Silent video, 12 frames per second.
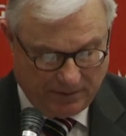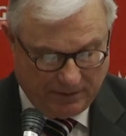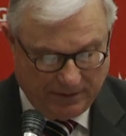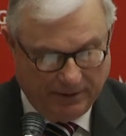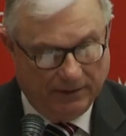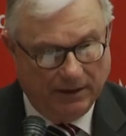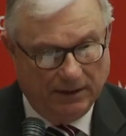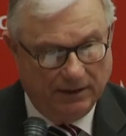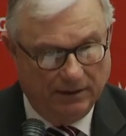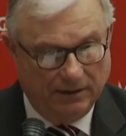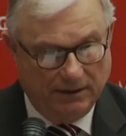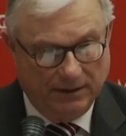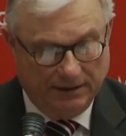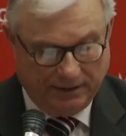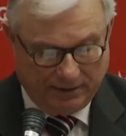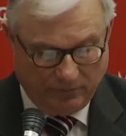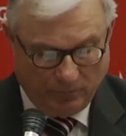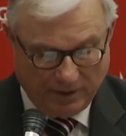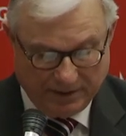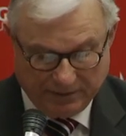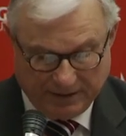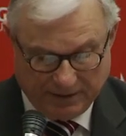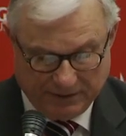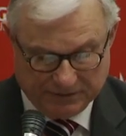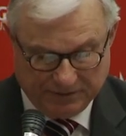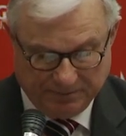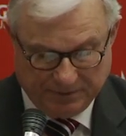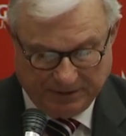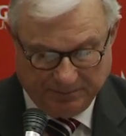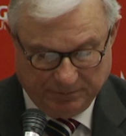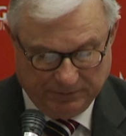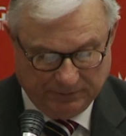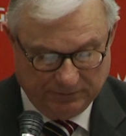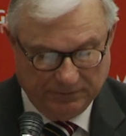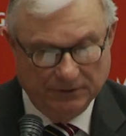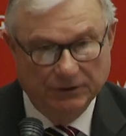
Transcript: There are another 1,000 people